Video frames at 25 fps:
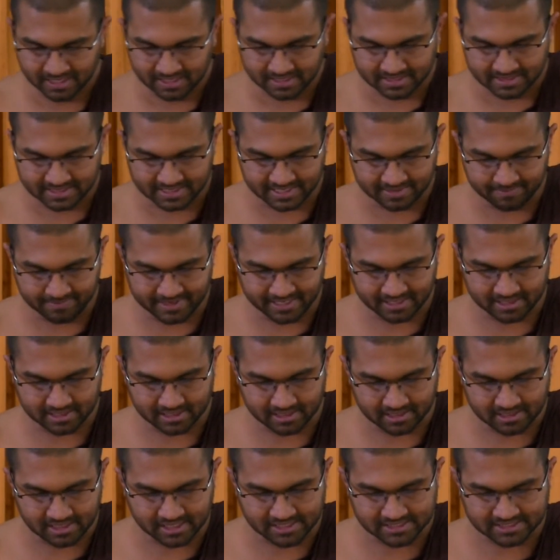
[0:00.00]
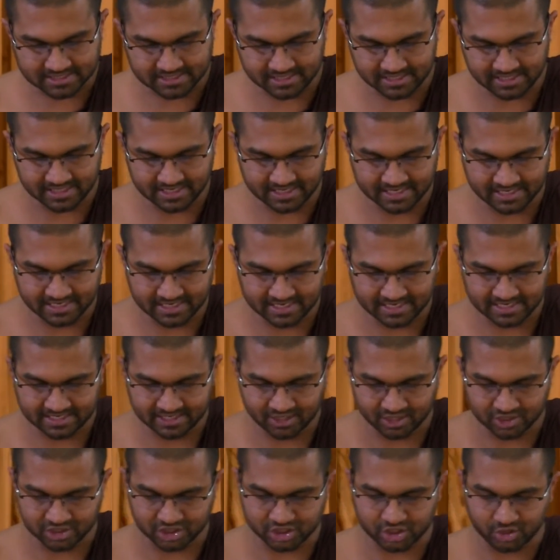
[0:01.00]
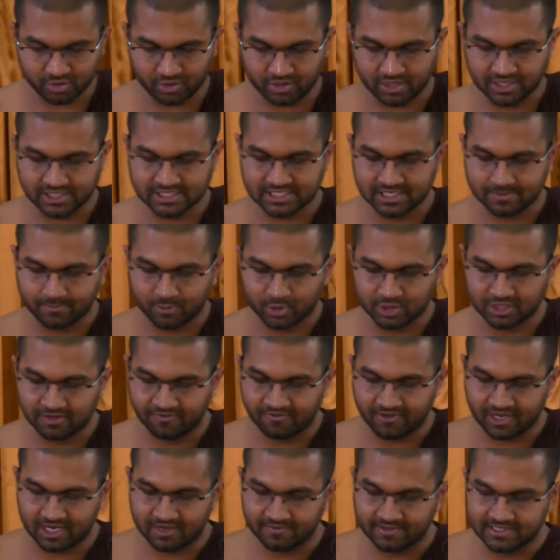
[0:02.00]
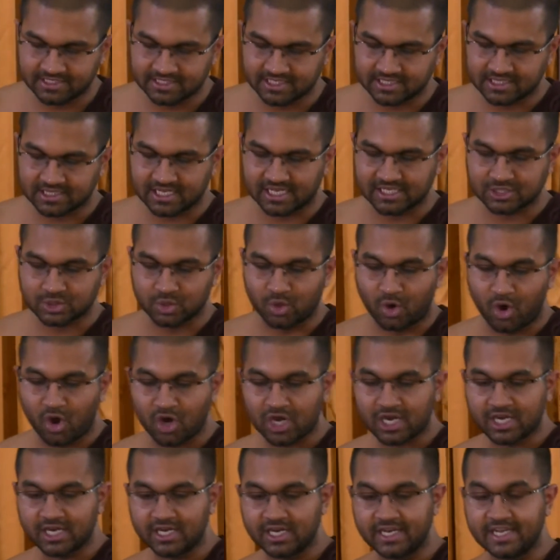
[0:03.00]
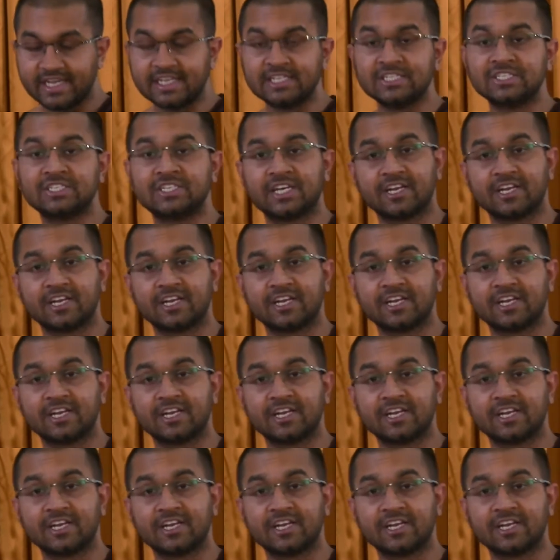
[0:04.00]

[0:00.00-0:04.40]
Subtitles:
the mental cluster consequently support the following chittas to occur in a